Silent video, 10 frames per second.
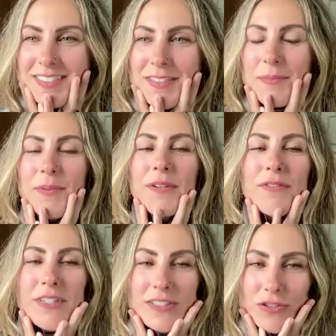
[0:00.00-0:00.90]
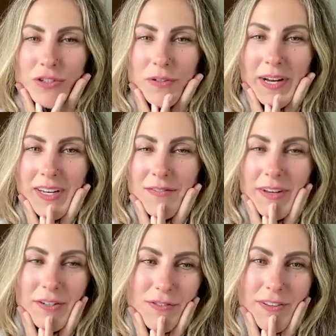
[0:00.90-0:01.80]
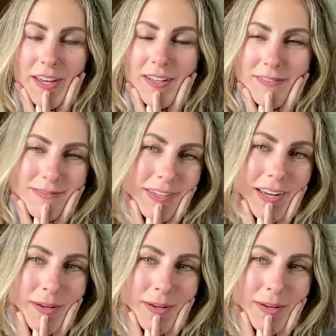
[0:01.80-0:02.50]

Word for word: That's so beautiful. It's true. I can vouch for that. I